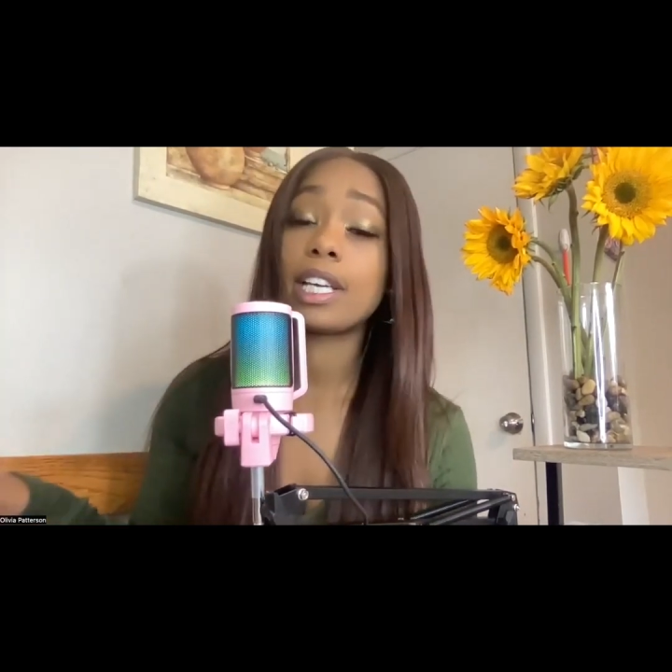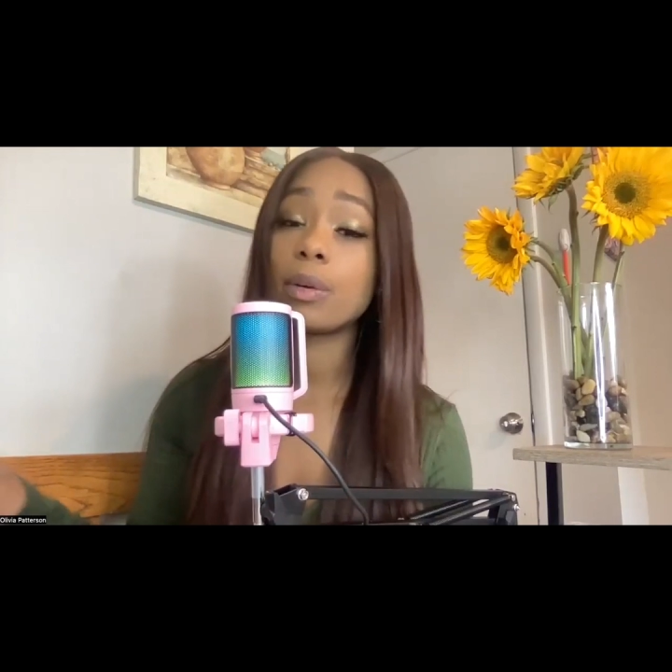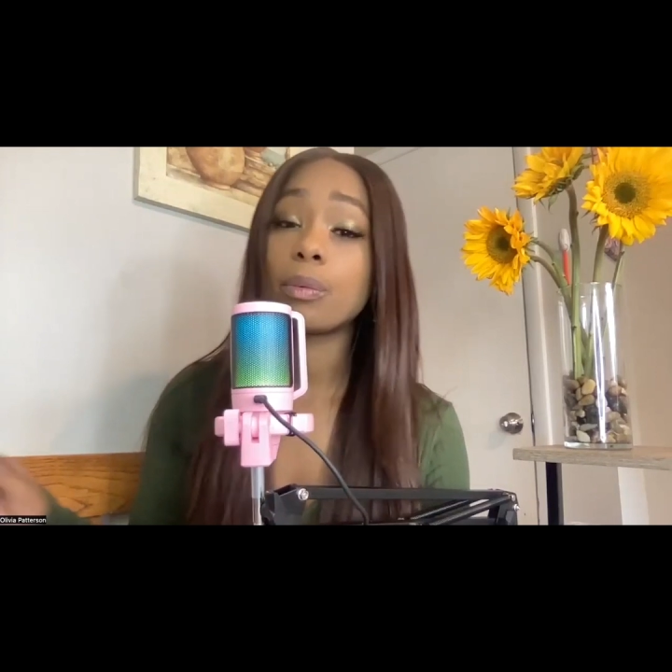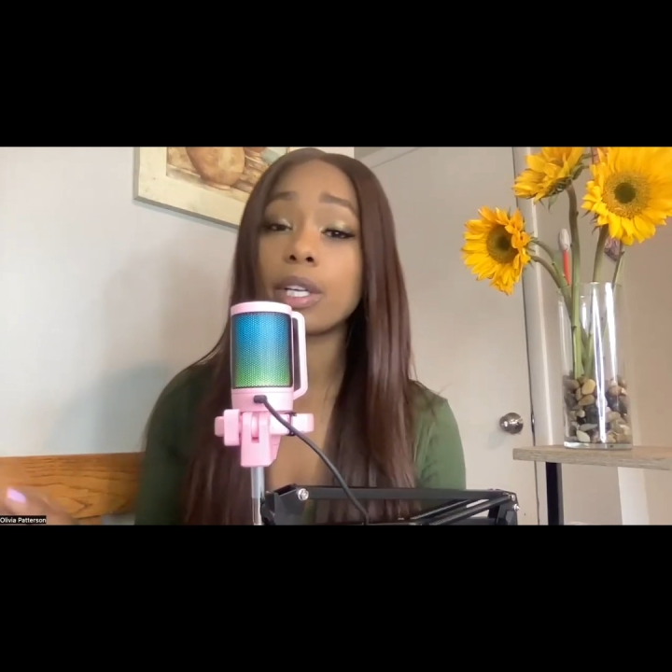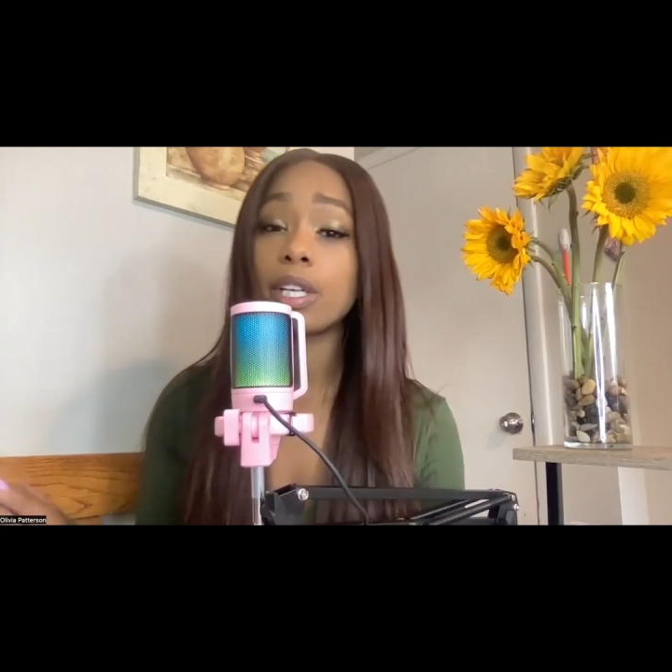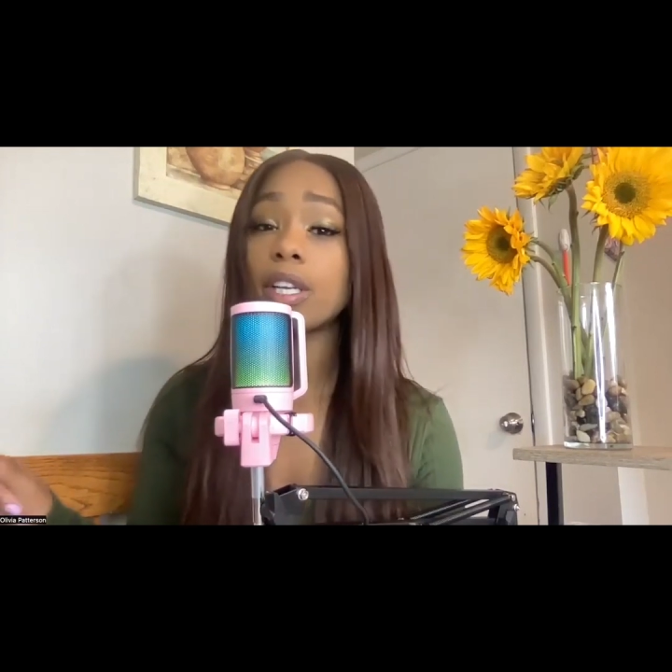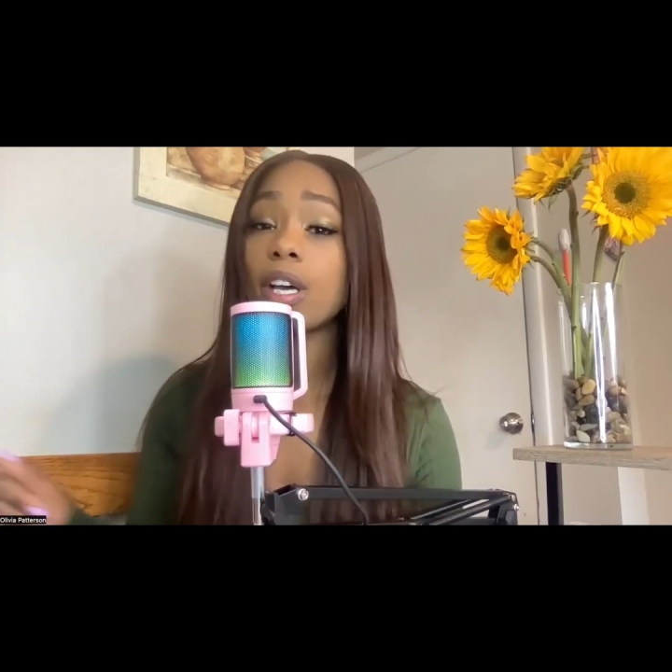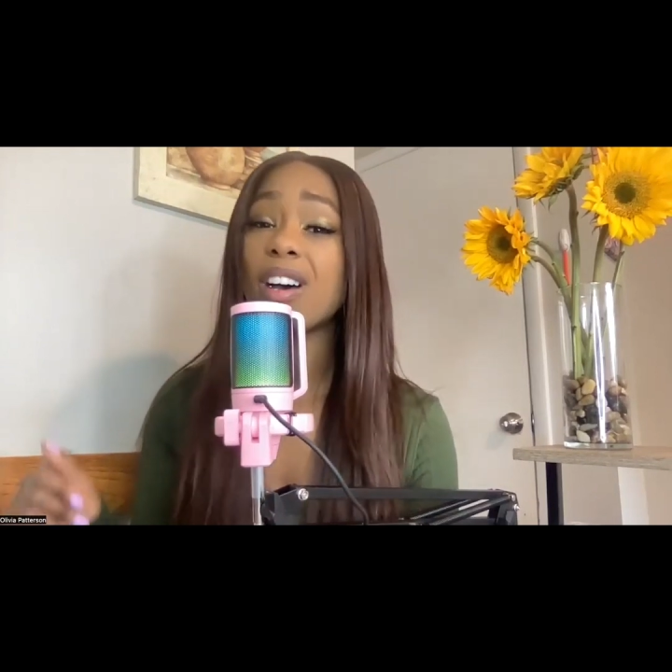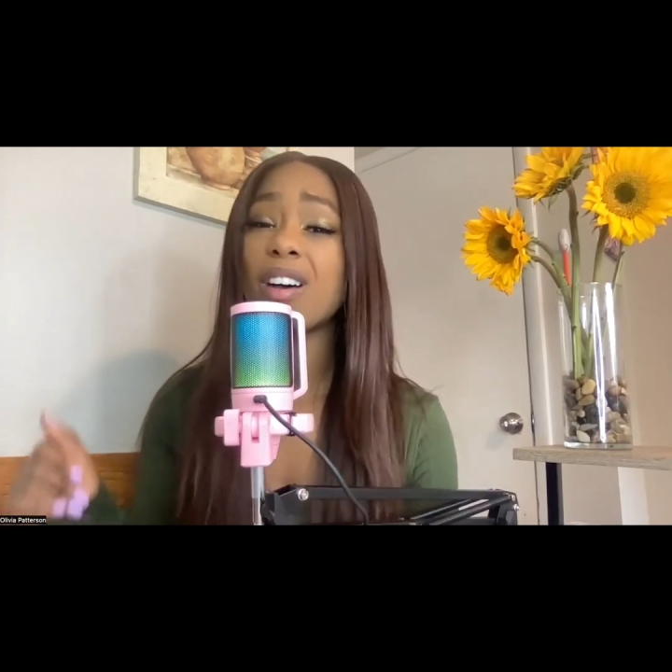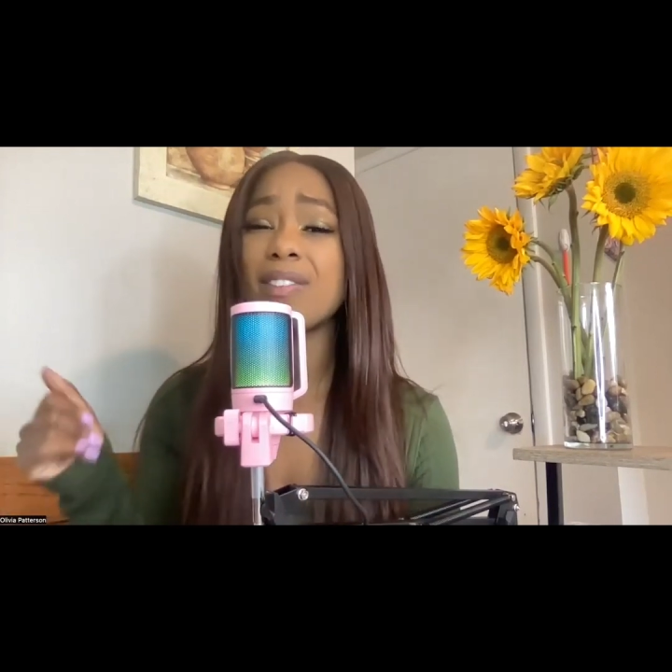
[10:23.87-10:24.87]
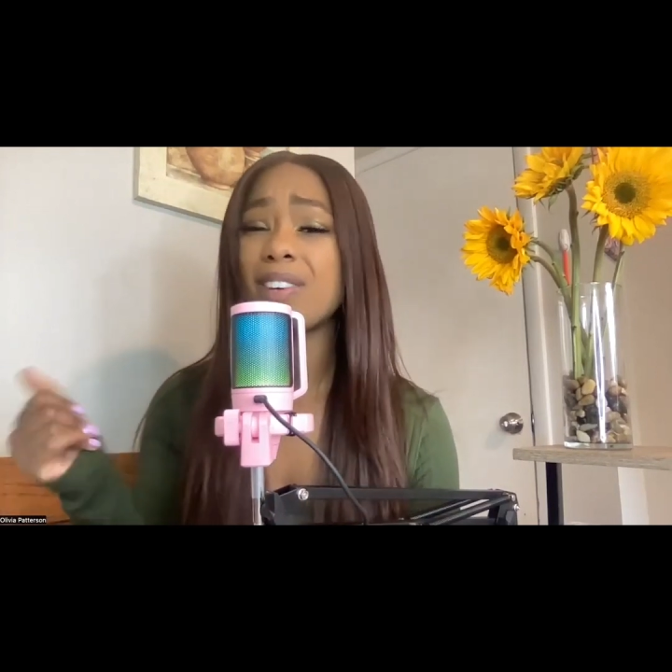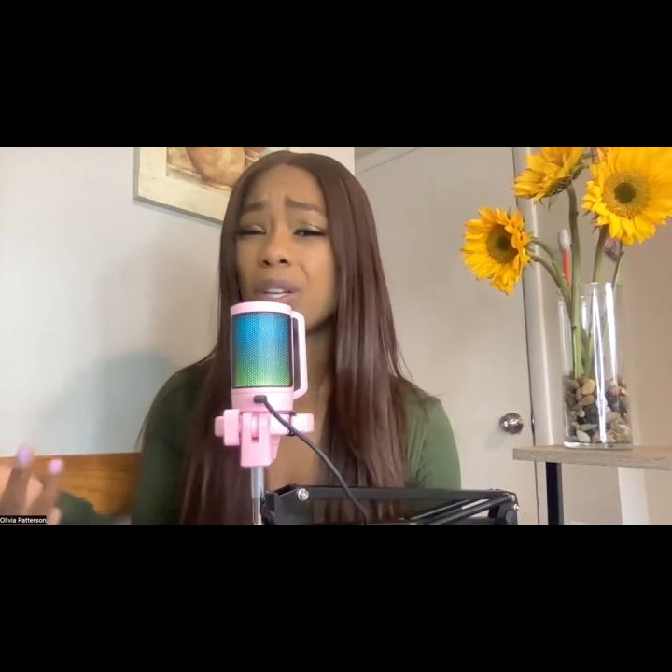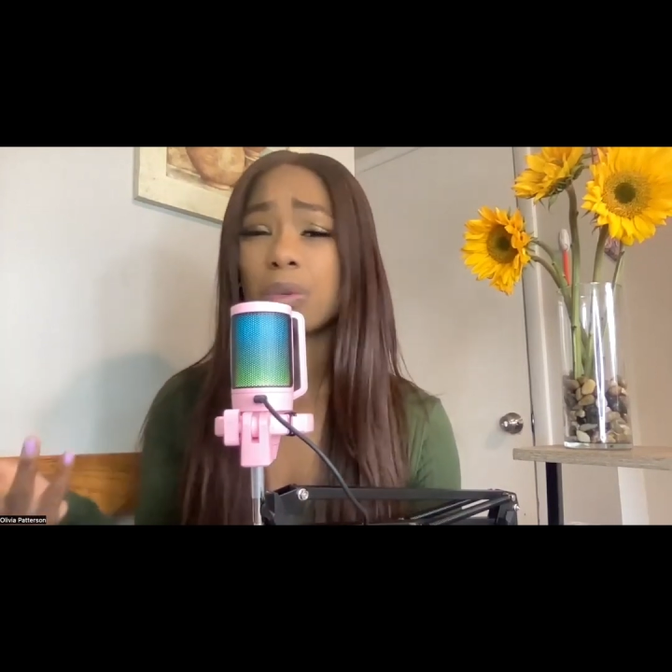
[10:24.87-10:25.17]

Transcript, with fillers: to get rid of